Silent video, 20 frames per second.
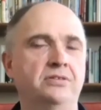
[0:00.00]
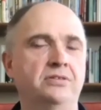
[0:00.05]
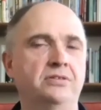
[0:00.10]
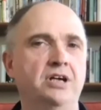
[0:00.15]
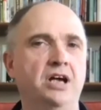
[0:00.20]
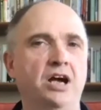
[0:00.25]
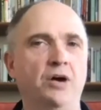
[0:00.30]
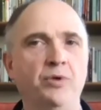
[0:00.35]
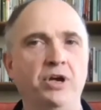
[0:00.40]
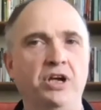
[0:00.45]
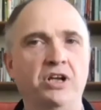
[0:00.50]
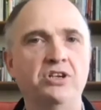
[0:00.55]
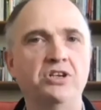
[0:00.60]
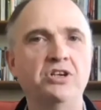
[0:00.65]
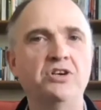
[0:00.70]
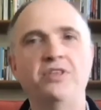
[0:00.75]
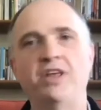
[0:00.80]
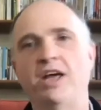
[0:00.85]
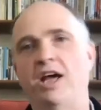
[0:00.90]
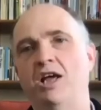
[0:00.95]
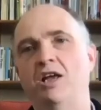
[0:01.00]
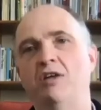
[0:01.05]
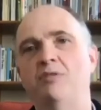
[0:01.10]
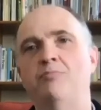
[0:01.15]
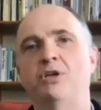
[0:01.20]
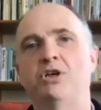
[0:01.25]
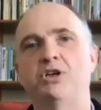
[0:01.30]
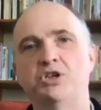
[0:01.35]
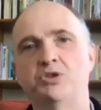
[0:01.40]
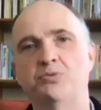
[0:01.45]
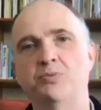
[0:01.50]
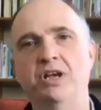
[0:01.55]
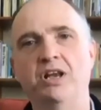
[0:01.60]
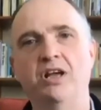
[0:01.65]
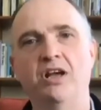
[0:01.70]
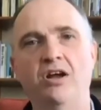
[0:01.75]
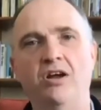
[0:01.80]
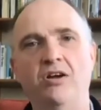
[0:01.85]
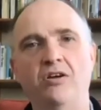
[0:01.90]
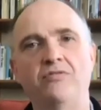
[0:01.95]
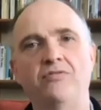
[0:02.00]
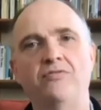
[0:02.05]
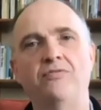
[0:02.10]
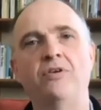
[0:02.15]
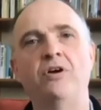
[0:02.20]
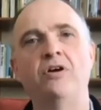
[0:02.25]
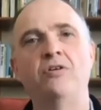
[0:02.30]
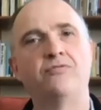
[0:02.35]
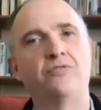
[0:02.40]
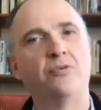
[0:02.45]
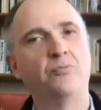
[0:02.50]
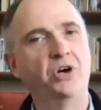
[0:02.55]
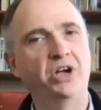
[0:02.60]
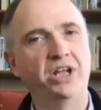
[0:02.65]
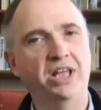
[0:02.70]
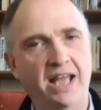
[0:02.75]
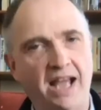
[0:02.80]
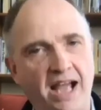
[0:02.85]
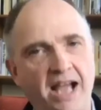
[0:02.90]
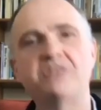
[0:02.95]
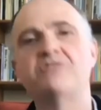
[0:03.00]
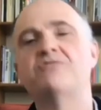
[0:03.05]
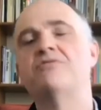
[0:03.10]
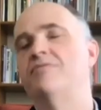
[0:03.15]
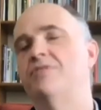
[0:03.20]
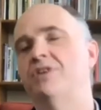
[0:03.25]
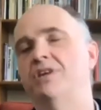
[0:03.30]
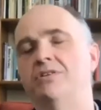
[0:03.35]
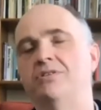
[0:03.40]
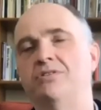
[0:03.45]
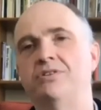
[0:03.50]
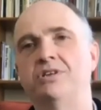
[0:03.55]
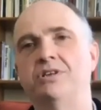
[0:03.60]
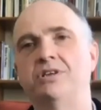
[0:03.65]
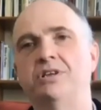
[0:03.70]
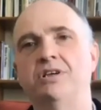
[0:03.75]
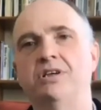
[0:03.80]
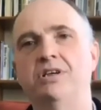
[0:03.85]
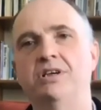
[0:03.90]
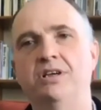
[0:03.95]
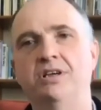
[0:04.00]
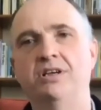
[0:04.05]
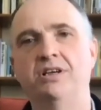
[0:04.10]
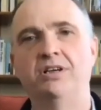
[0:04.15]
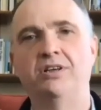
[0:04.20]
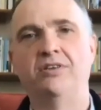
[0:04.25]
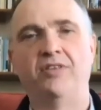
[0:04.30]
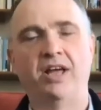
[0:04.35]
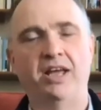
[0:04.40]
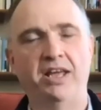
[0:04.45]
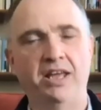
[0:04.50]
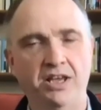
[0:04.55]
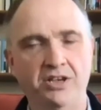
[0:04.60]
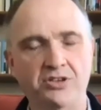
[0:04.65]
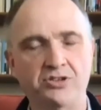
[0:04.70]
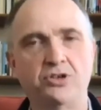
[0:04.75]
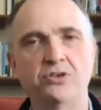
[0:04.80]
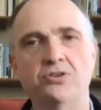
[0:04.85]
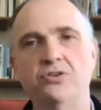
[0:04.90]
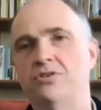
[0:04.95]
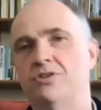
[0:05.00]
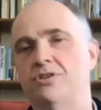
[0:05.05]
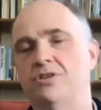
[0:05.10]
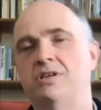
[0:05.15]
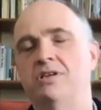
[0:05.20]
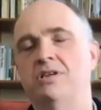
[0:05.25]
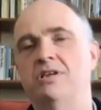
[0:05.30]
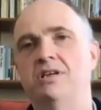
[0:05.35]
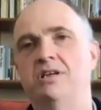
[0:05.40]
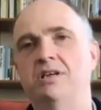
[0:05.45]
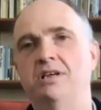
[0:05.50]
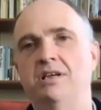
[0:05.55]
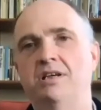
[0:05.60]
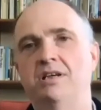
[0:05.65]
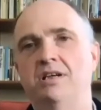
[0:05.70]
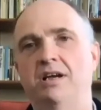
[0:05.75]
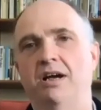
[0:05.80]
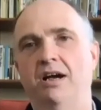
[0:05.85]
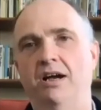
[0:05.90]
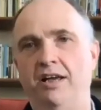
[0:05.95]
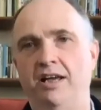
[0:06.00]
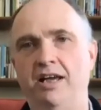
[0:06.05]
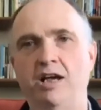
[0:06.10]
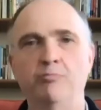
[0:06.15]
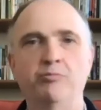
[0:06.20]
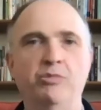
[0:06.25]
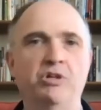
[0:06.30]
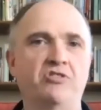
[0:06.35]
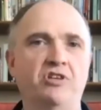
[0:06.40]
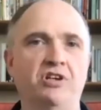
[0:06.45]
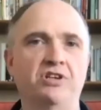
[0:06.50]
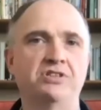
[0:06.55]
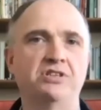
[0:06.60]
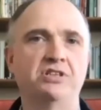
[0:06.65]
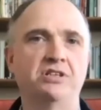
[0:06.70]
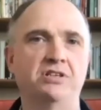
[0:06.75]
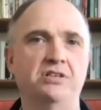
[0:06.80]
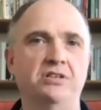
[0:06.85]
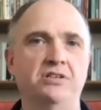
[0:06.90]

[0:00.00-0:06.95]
And we can do that because we know from what he has revealed that he is good and can be trusted.